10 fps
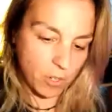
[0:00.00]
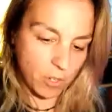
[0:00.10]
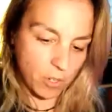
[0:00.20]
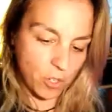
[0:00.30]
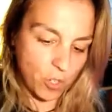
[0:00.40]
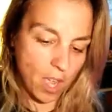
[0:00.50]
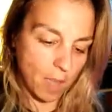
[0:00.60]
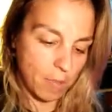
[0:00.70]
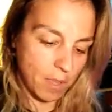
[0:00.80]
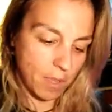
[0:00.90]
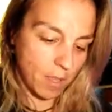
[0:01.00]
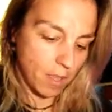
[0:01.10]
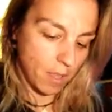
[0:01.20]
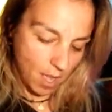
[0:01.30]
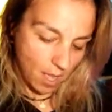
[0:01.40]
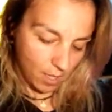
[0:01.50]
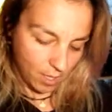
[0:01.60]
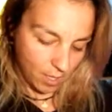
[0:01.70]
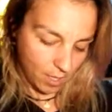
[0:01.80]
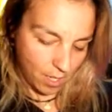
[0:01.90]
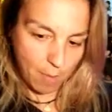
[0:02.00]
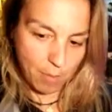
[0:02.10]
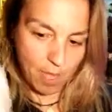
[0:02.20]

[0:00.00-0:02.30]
tribe a little happy.